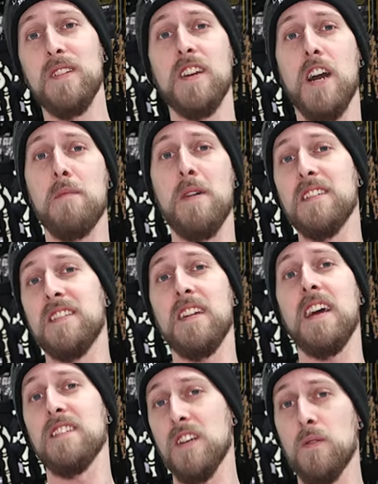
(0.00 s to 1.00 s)
in the comments,
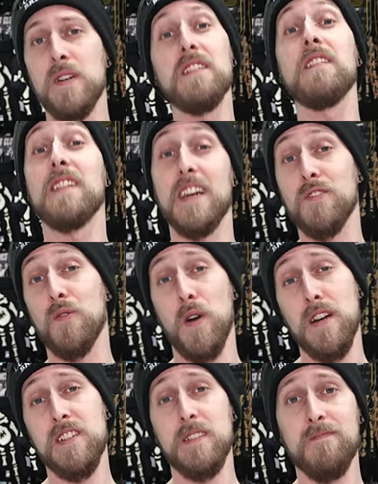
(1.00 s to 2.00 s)
and as always, thanks for
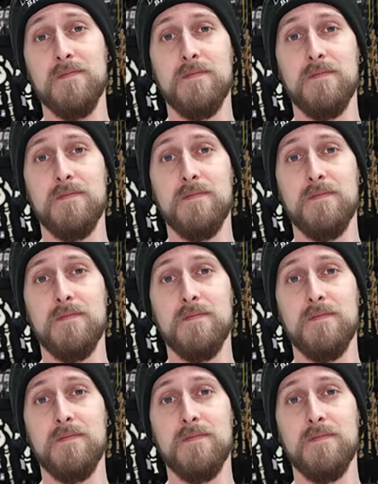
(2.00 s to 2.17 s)
watching.